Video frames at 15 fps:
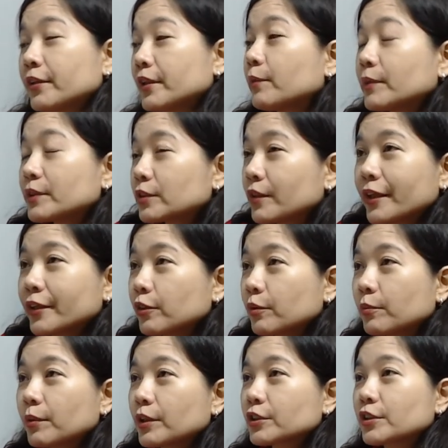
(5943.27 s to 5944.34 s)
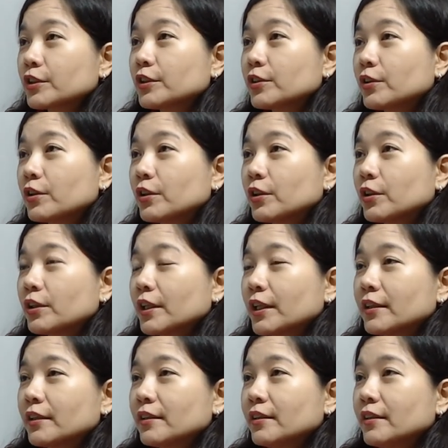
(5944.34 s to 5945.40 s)
He was trying to brush the dog and
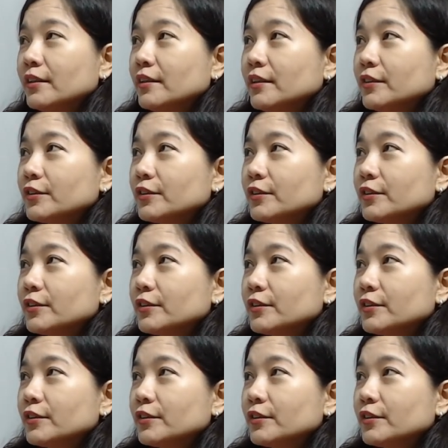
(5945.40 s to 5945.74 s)
mm-hmm.